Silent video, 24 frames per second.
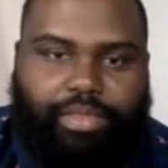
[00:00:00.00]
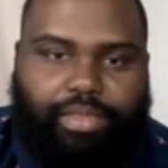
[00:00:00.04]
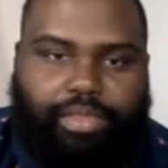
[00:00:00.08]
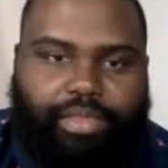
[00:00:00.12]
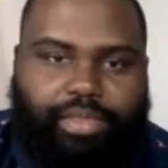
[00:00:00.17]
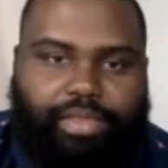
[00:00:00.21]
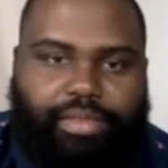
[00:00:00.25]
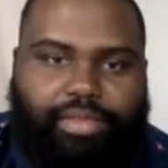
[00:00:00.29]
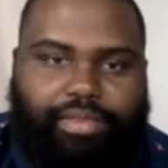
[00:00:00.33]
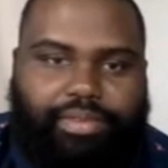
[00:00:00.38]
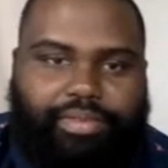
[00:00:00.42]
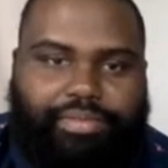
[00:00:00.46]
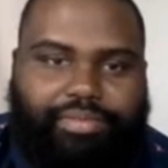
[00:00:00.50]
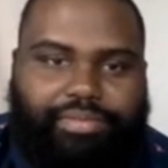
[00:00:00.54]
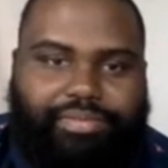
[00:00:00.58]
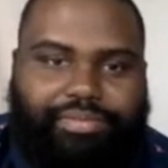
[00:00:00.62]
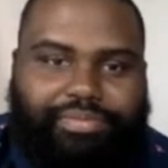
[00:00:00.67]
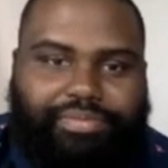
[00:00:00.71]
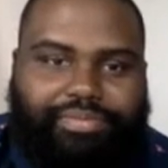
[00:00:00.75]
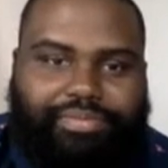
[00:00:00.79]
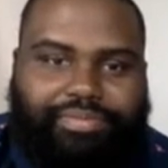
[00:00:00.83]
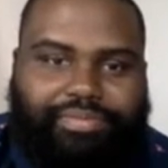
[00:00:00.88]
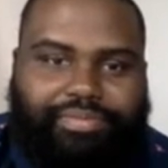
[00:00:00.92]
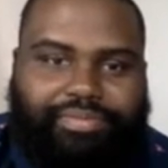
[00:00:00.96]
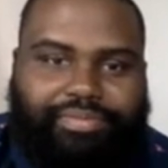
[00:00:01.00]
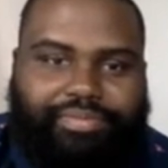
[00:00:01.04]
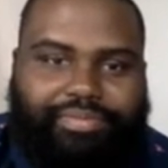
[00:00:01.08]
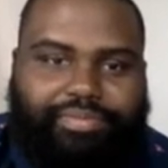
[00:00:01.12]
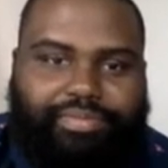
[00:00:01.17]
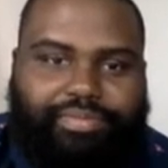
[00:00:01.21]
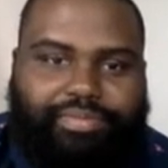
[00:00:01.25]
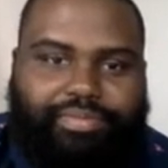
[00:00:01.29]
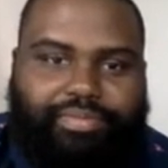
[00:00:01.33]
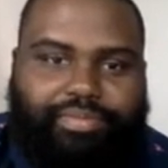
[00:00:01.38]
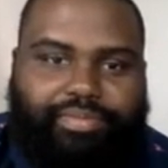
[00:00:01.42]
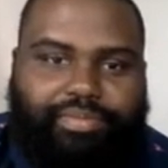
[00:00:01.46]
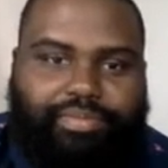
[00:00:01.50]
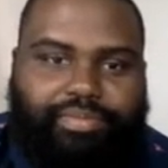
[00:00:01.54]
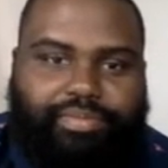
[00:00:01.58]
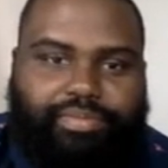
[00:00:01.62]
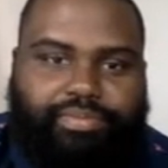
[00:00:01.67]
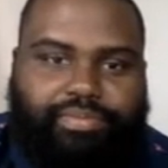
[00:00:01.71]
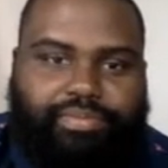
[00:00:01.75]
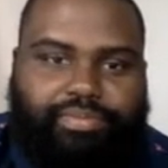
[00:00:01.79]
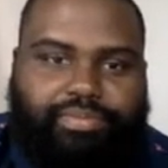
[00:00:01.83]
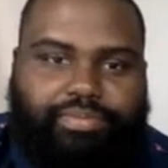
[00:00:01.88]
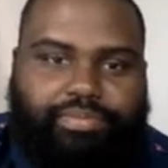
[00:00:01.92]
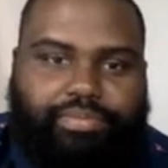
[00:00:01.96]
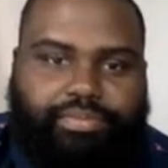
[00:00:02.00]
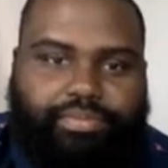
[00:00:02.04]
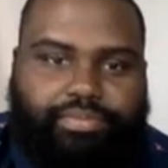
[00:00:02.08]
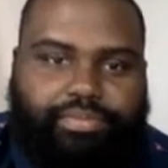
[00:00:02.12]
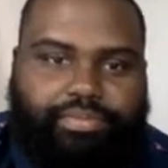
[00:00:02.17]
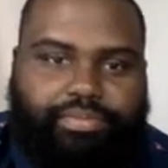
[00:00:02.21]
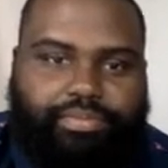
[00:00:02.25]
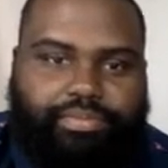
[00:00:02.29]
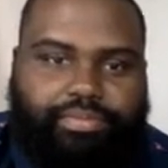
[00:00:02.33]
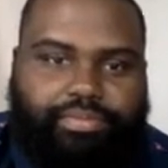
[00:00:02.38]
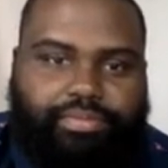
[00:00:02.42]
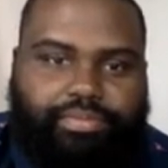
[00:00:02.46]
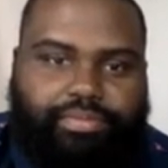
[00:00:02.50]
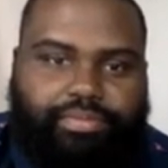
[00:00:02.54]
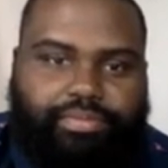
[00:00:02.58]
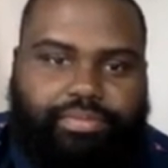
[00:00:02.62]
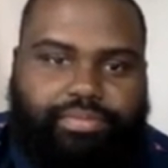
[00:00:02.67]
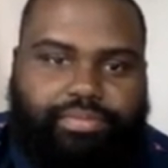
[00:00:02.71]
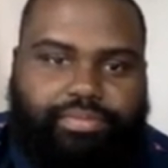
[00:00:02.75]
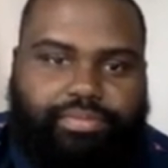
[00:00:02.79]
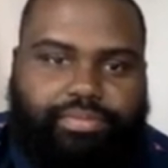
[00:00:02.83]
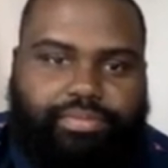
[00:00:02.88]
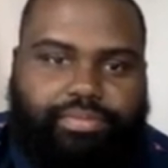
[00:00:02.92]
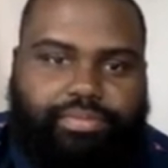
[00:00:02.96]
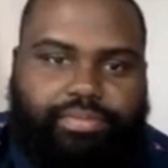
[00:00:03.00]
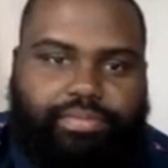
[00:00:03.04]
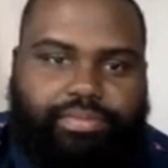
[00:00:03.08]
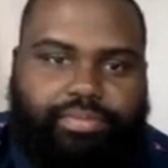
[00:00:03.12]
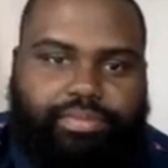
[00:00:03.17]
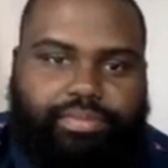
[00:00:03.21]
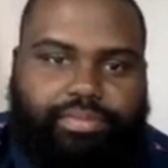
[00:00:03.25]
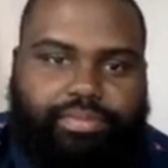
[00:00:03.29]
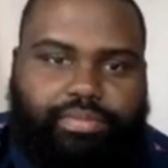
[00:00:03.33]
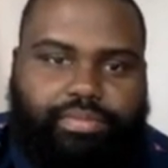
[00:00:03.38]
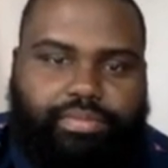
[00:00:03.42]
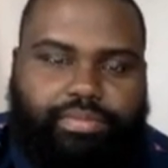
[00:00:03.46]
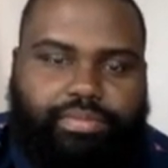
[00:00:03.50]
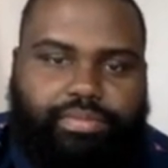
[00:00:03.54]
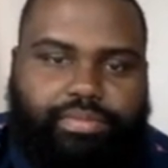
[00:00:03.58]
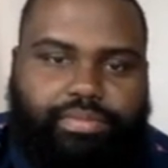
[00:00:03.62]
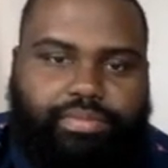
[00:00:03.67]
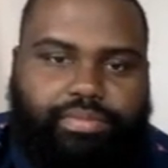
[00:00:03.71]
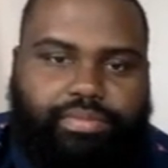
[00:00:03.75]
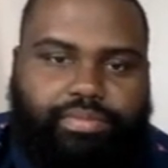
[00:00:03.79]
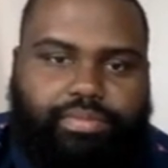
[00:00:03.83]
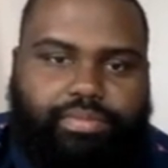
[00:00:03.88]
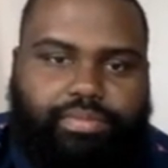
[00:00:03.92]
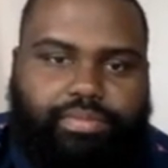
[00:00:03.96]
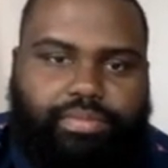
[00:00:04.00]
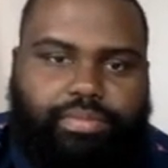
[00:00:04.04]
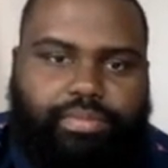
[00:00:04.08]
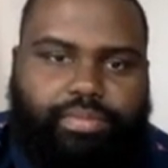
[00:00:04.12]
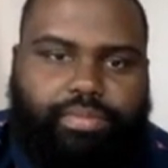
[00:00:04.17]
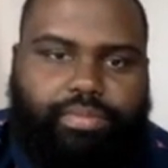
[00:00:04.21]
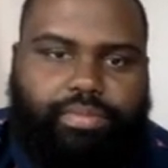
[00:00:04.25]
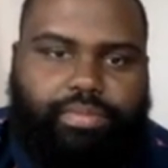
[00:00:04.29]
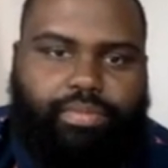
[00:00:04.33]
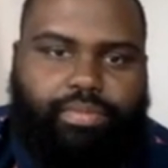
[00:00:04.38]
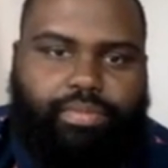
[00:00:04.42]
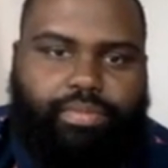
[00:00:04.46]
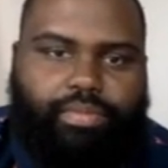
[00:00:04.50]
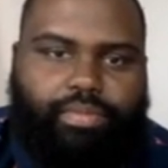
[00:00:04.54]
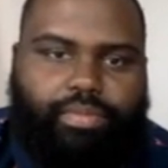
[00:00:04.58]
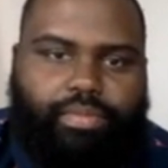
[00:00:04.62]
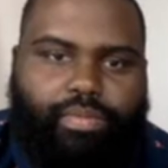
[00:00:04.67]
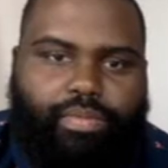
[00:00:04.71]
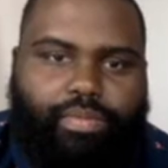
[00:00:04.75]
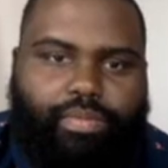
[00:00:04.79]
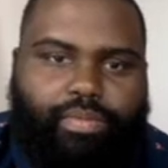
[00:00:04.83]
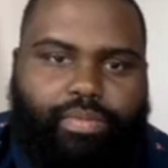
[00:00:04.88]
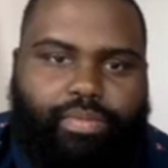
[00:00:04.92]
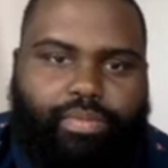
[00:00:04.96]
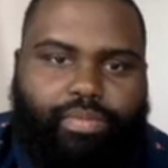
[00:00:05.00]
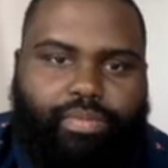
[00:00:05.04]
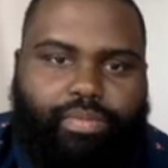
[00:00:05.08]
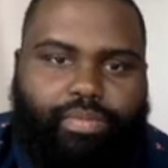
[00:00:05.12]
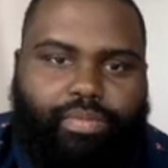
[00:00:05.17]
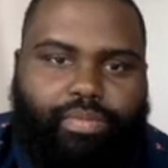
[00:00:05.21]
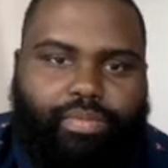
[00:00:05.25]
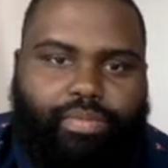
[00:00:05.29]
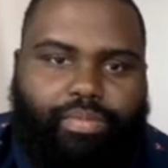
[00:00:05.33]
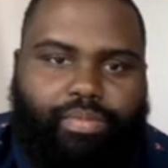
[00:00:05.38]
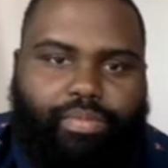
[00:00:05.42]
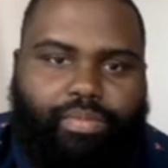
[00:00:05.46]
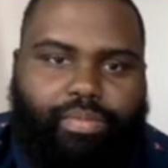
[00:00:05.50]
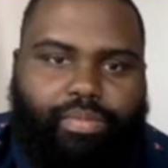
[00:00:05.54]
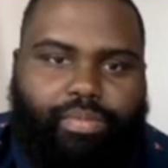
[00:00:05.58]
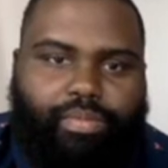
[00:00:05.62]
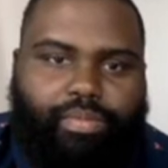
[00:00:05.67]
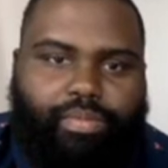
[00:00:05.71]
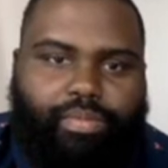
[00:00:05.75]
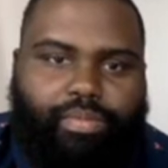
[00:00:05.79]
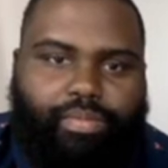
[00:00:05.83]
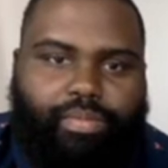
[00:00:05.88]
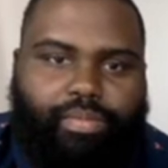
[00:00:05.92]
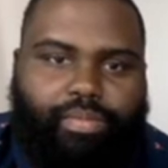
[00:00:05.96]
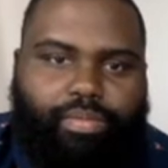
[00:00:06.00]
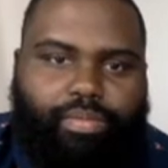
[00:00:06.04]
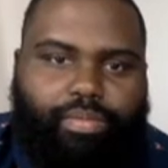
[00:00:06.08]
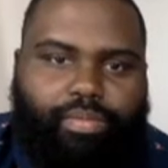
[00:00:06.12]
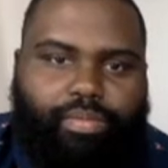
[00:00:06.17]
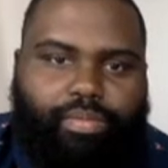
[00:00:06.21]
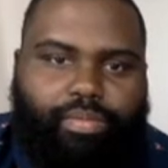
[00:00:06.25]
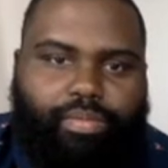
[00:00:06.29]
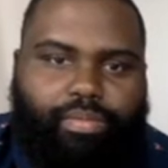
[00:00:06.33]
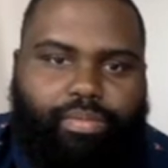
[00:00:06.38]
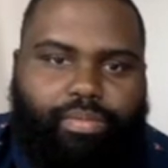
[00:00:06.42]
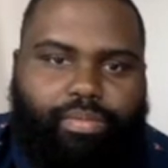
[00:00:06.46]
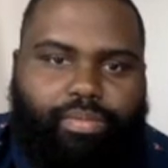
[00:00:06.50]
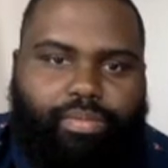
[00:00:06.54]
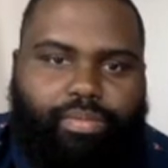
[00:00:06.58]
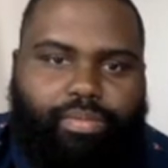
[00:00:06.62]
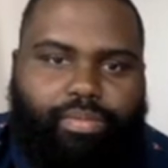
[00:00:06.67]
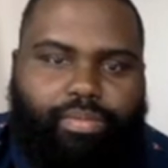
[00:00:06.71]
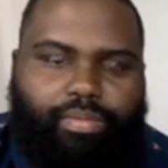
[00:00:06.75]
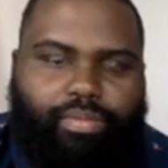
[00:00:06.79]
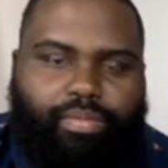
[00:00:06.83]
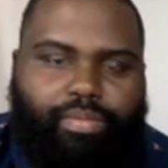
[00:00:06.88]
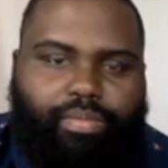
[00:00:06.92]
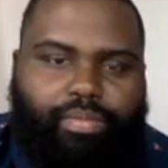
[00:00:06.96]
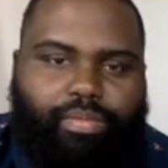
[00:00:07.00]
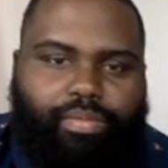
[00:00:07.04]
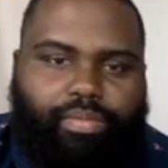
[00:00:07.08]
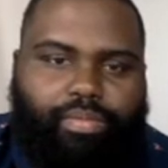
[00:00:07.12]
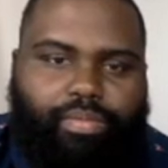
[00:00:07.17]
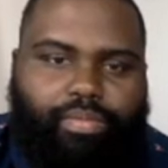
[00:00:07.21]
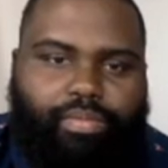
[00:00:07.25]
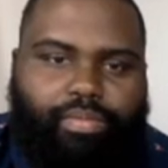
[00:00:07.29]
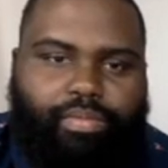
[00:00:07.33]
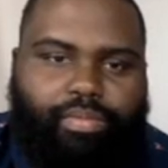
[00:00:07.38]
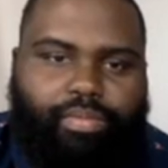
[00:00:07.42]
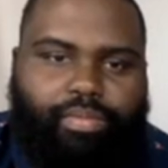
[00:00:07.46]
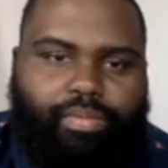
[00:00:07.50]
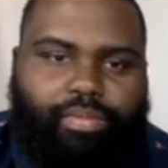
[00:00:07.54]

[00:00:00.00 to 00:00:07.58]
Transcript: (silent)